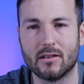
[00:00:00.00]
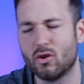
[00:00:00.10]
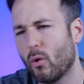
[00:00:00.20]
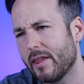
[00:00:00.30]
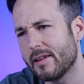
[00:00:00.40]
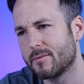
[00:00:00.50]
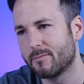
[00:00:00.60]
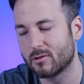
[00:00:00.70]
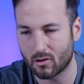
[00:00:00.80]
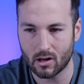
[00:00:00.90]
The toilet's
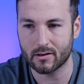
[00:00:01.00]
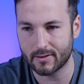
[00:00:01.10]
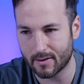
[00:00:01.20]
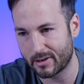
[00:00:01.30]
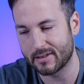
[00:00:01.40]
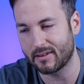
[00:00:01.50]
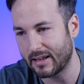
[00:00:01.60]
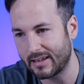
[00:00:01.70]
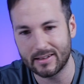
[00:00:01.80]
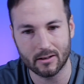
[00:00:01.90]
clogged up and is
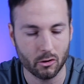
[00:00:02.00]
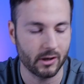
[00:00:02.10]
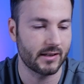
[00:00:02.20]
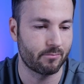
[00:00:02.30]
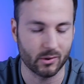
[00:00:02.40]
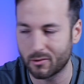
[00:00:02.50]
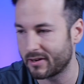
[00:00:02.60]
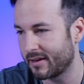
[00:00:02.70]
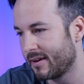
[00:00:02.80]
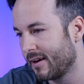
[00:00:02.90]
leaking, the toilet's
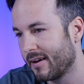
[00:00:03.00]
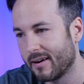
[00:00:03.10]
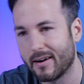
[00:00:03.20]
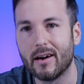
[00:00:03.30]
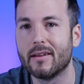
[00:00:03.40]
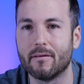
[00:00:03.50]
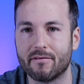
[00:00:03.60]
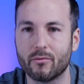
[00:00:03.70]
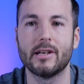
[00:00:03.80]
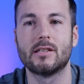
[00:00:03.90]
broken, the
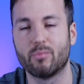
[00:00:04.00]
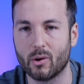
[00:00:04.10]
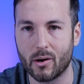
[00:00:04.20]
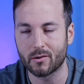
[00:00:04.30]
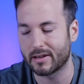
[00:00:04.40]
fridge broke.